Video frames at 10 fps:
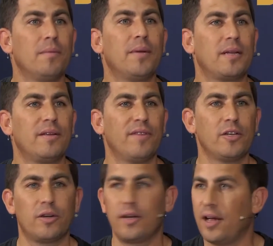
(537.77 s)
but
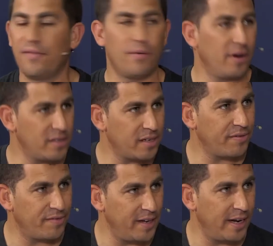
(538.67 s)
eventually, everyone is
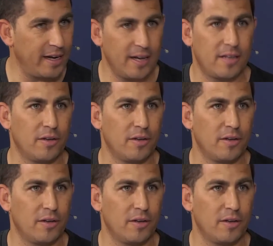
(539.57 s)
feeling it.